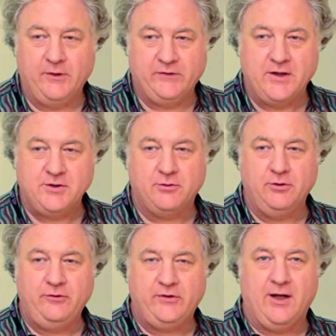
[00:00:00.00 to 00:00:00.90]
Santa
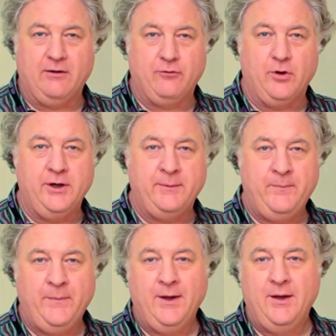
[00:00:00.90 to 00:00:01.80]
Cruz, California.
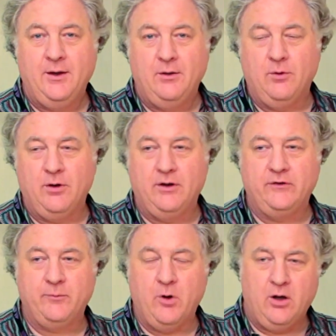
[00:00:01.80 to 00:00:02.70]
We're a
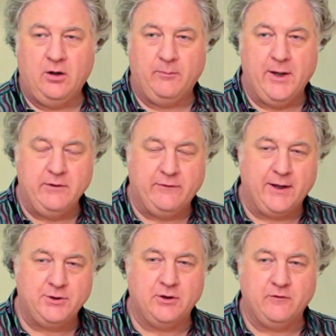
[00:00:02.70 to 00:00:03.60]
small
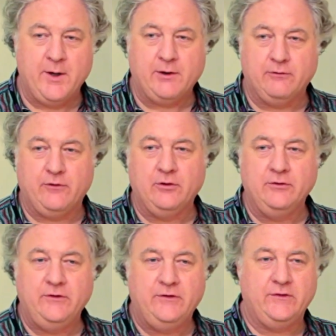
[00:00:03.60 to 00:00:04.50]
manufacturer of
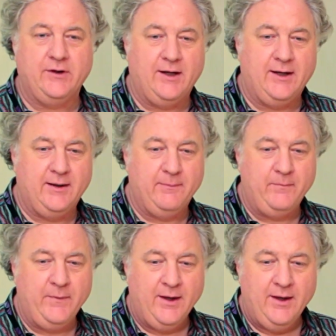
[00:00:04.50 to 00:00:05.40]
microphones,
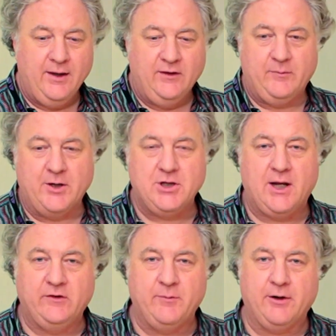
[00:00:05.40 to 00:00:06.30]

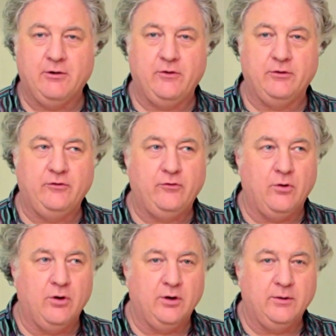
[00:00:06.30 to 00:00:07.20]
specialized microphones
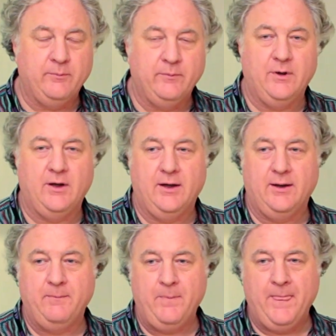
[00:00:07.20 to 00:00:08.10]
for
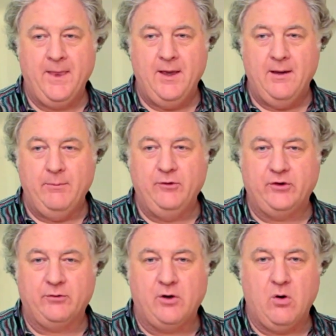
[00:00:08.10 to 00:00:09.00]

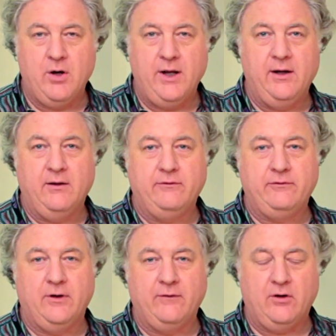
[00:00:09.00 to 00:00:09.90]
music recording
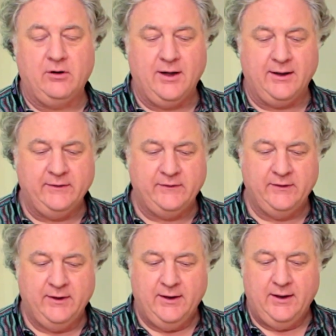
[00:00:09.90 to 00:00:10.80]
of all kinds.